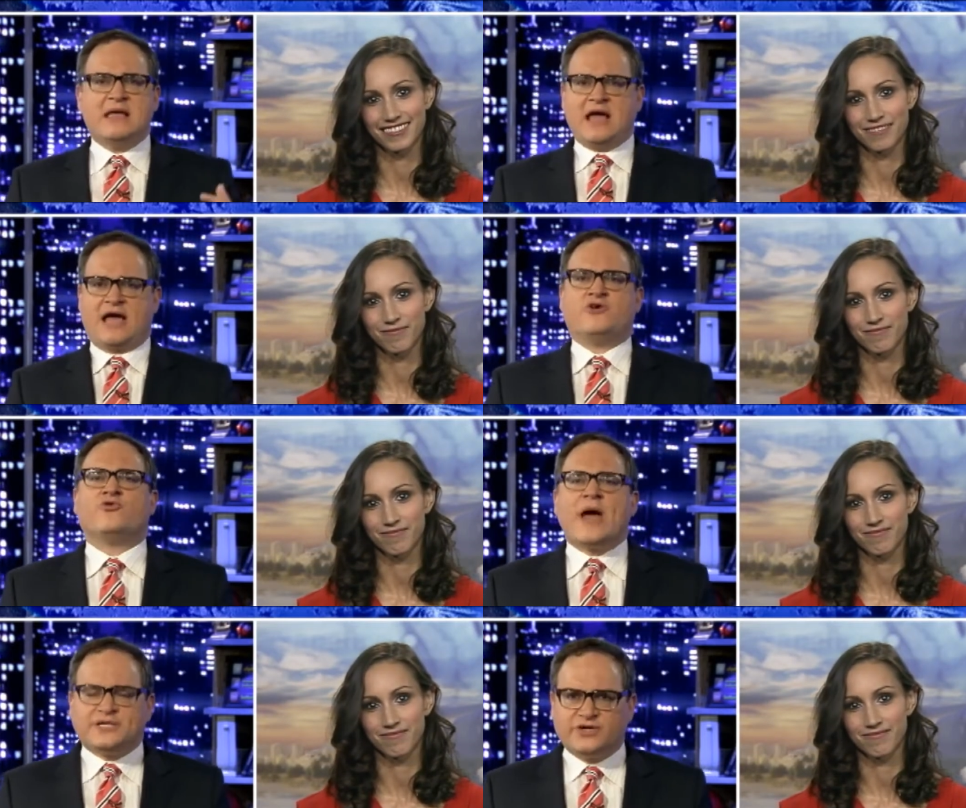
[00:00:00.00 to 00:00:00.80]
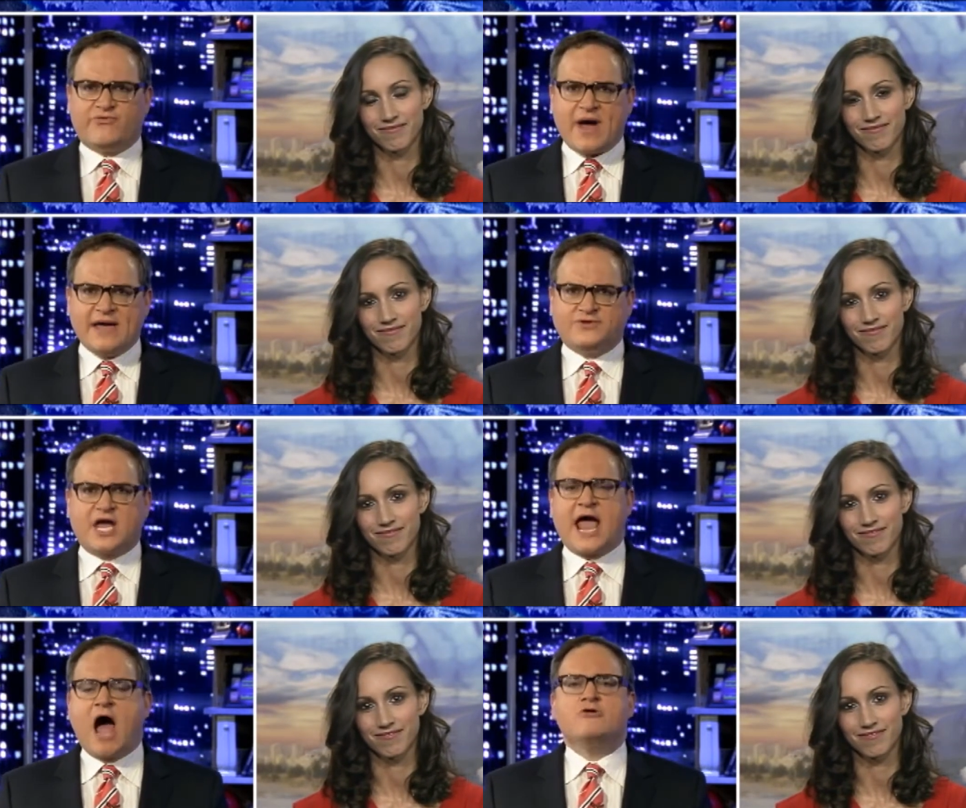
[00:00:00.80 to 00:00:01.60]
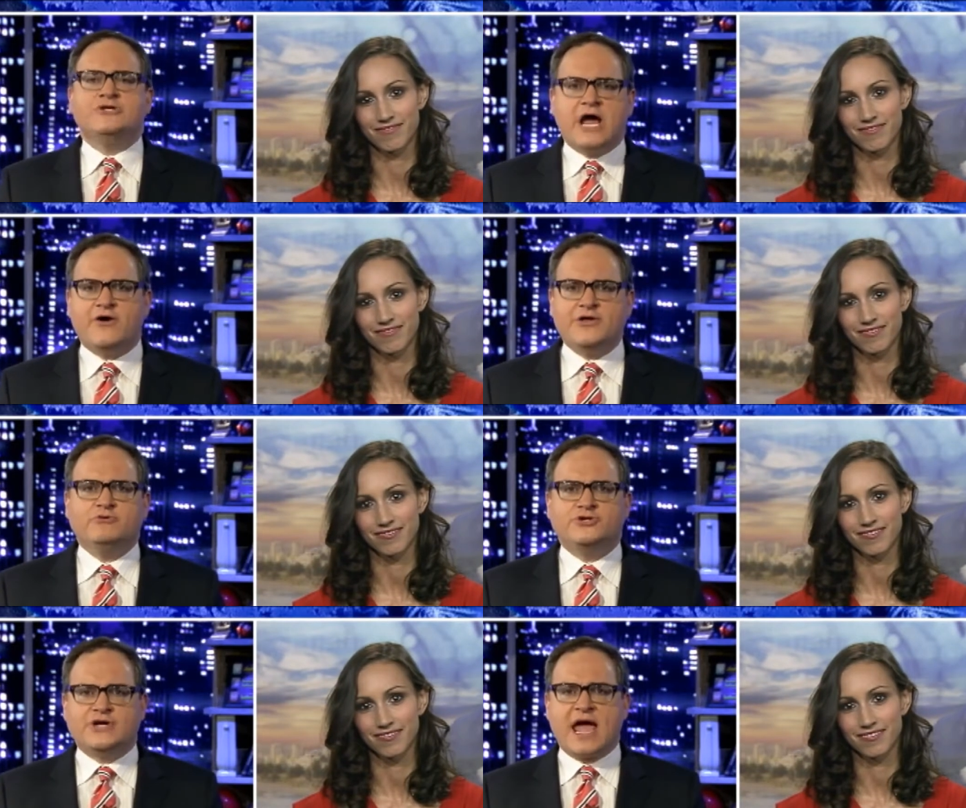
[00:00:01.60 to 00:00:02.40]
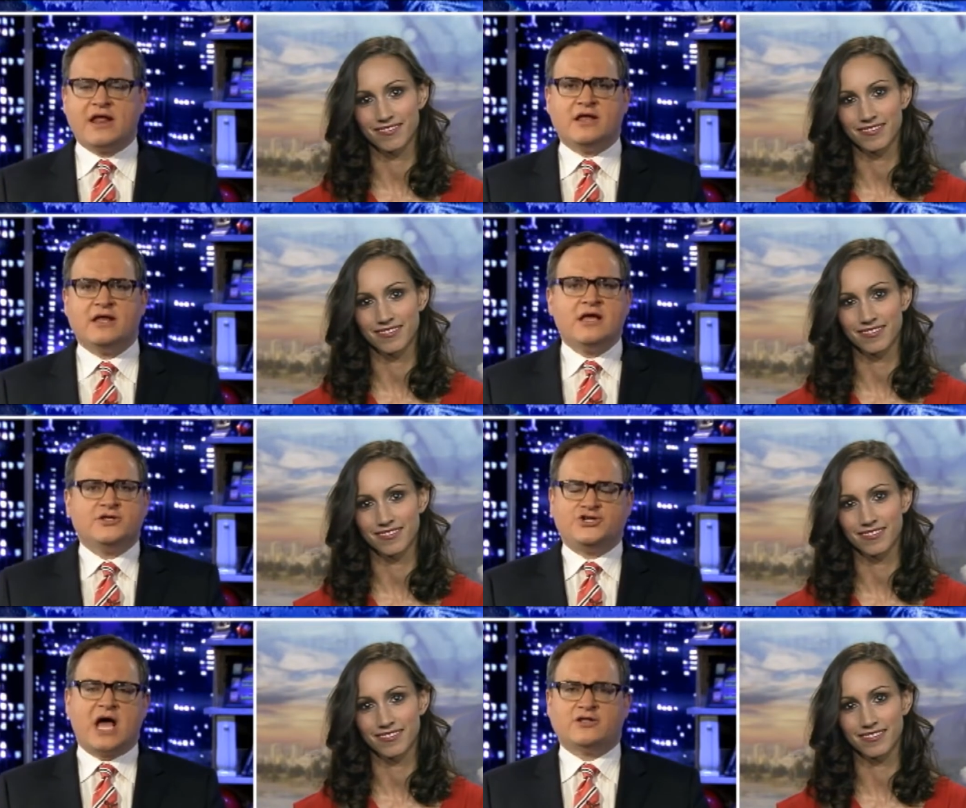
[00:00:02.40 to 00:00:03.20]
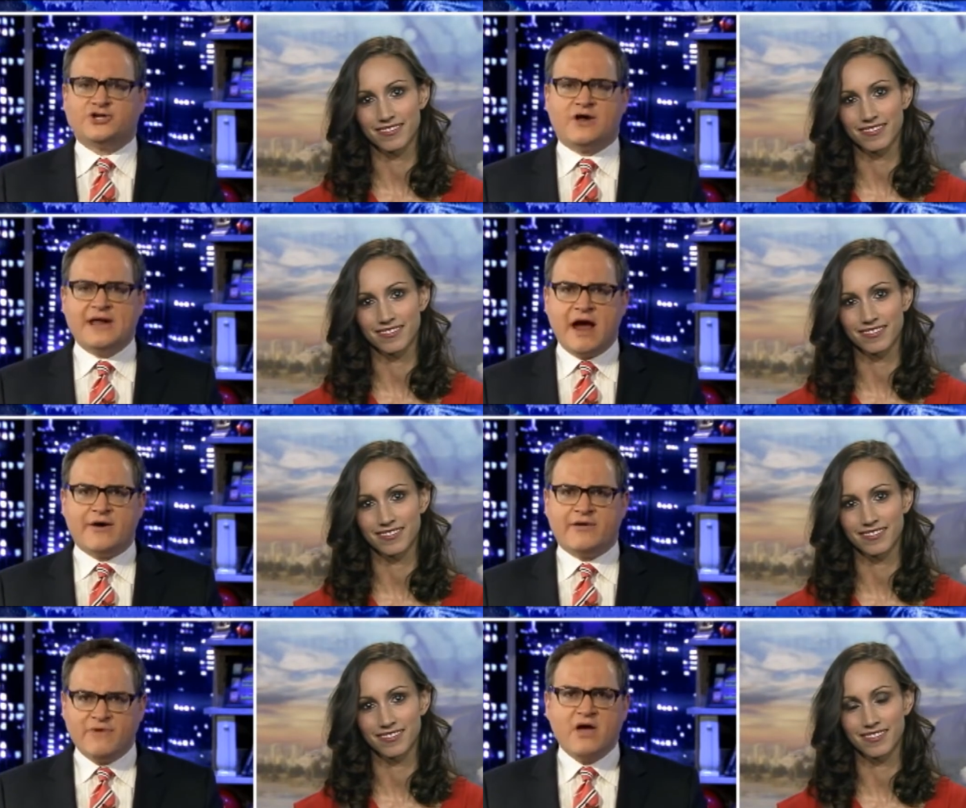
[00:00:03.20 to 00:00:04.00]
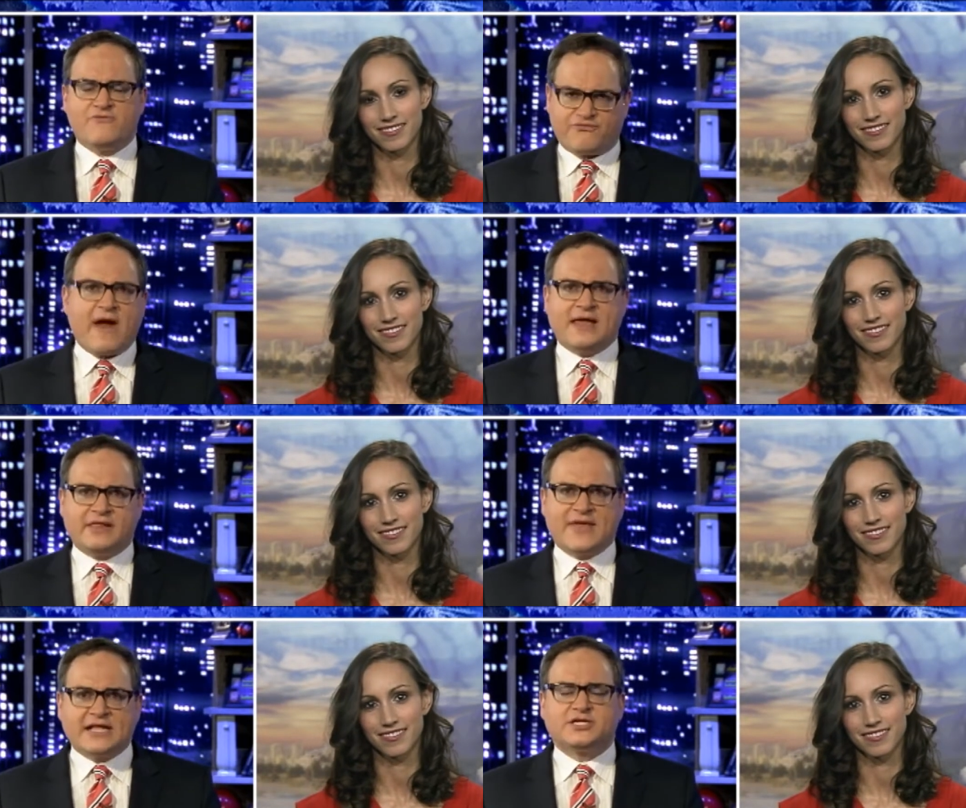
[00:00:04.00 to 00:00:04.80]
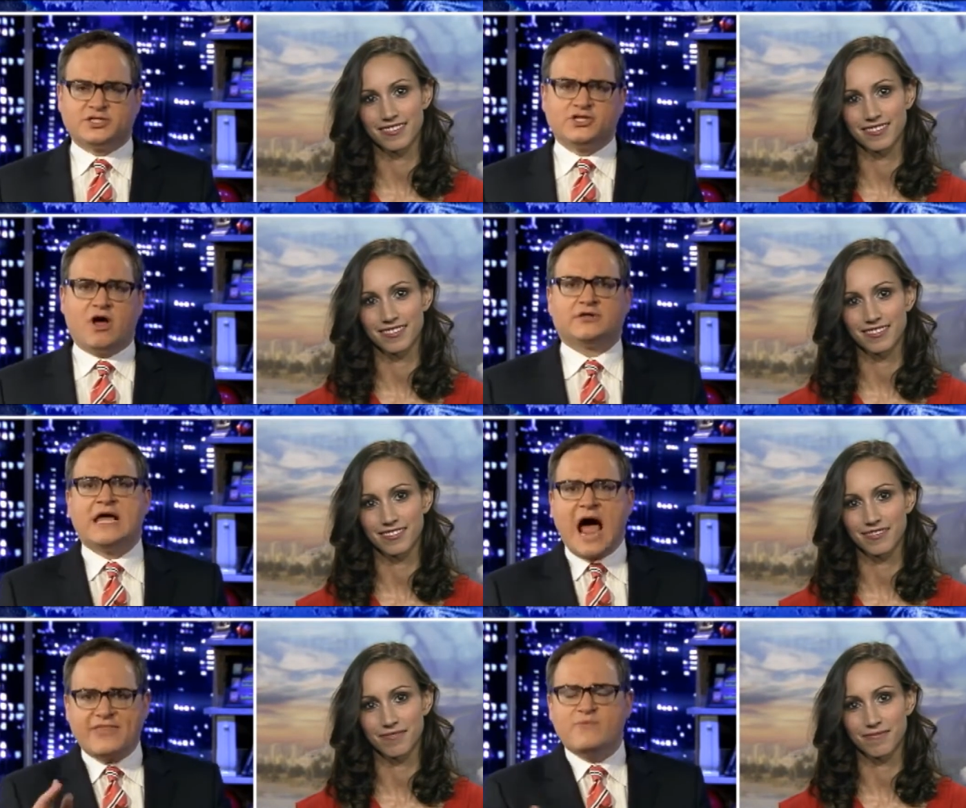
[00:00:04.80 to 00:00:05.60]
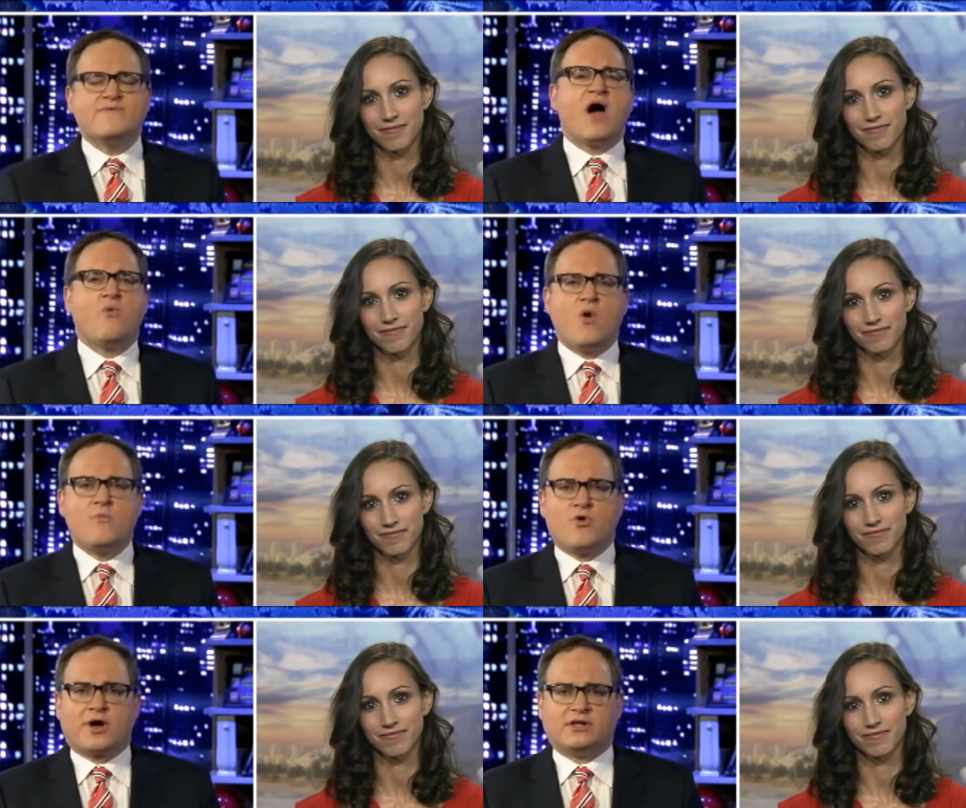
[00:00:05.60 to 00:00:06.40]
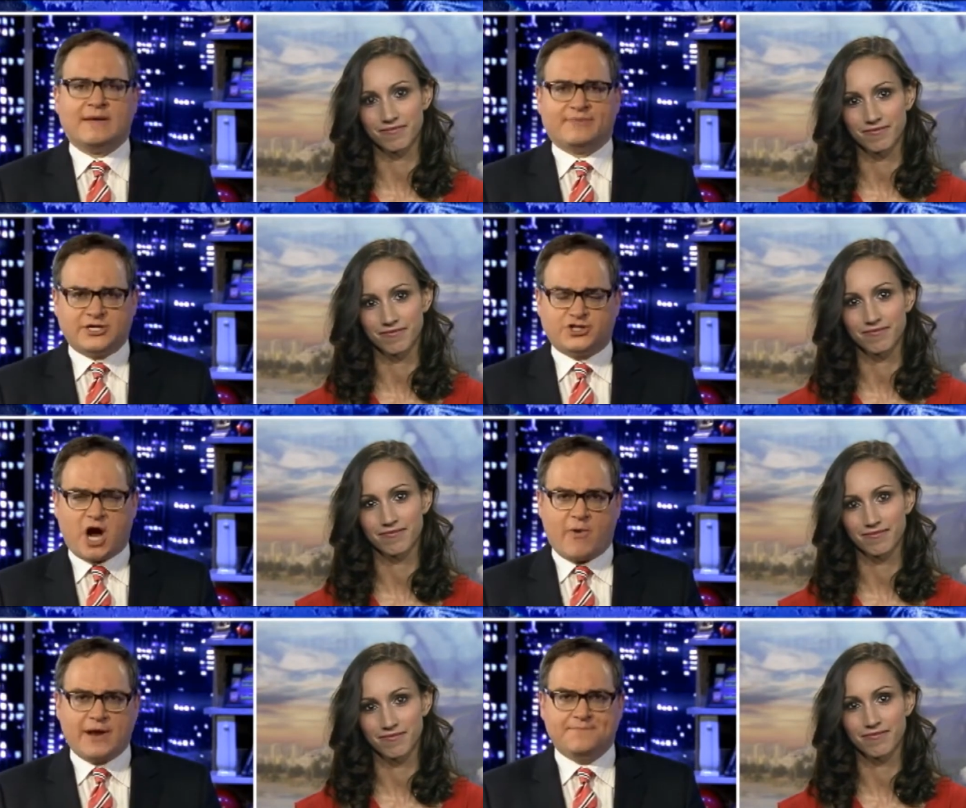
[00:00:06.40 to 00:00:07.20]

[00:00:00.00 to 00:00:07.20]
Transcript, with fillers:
Speaker 1: aggressive way of saying, How dare you cha uh, challenge our narrative? Frankly, that's assault. I think we've got one more clip. Let's show it.